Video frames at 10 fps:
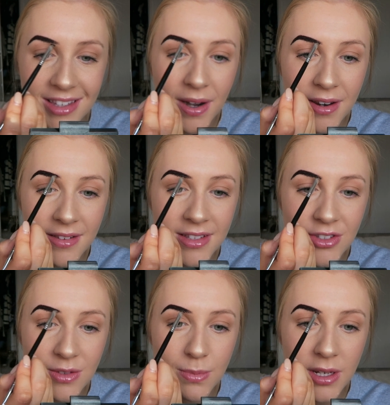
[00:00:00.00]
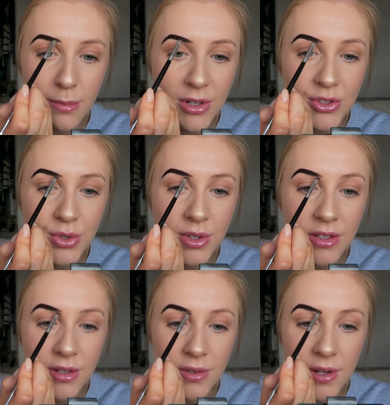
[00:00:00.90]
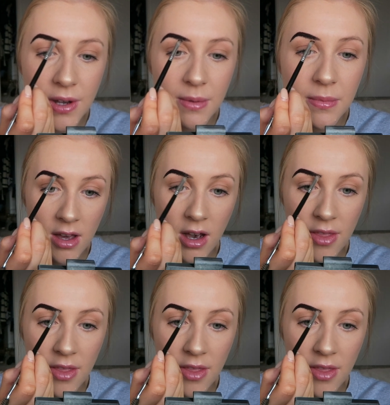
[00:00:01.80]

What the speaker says: Why has it just been in my drawer this whole time?